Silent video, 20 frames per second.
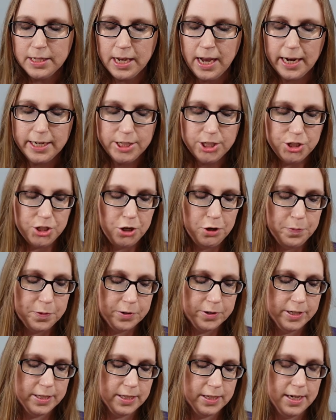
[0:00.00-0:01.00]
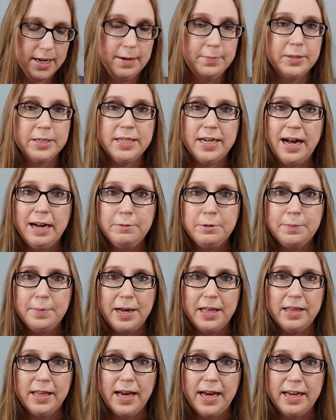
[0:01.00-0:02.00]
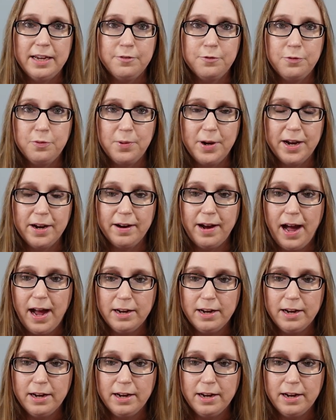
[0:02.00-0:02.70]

I just hope there doesn't come a time in my life where